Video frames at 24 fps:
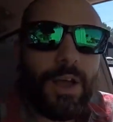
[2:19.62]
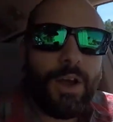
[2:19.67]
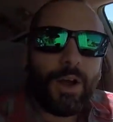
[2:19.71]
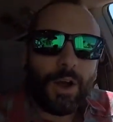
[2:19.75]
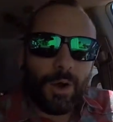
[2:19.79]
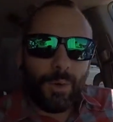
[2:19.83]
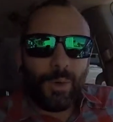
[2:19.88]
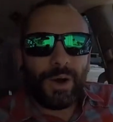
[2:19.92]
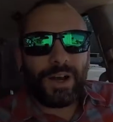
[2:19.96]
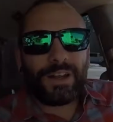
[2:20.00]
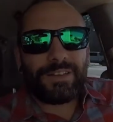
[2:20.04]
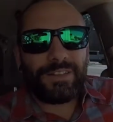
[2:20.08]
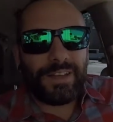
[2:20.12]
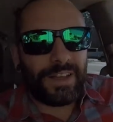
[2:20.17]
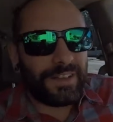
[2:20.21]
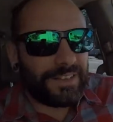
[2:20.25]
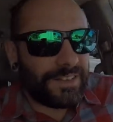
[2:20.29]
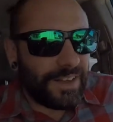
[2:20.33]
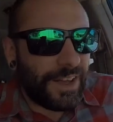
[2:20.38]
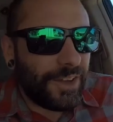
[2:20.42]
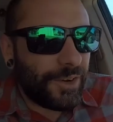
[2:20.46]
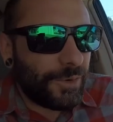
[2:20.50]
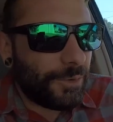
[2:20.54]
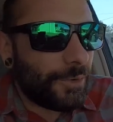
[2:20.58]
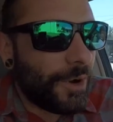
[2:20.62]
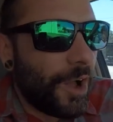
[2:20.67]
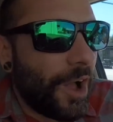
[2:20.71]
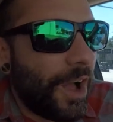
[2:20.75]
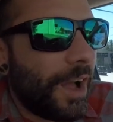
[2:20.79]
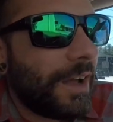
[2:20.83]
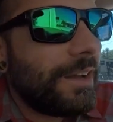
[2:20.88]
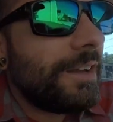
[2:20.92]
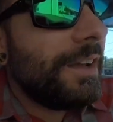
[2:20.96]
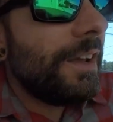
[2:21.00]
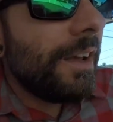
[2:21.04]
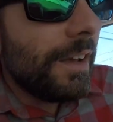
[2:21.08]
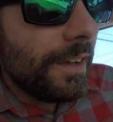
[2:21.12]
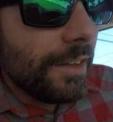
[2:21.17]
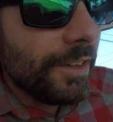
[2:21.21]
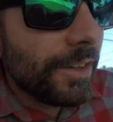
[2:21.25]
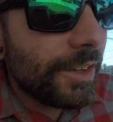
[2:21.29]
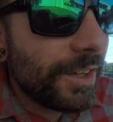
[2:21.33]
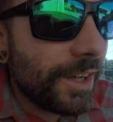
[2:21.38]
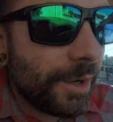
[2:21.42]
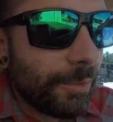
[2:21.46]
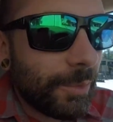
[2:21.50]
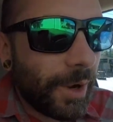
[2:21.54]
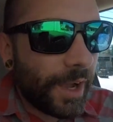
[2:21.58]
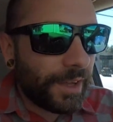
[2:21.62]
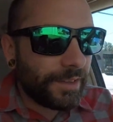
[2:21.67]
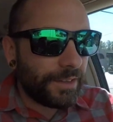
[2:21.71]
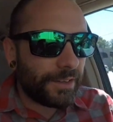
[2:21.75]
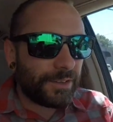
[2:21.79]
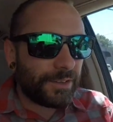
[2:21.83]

or want to test out a rod, you can come right in the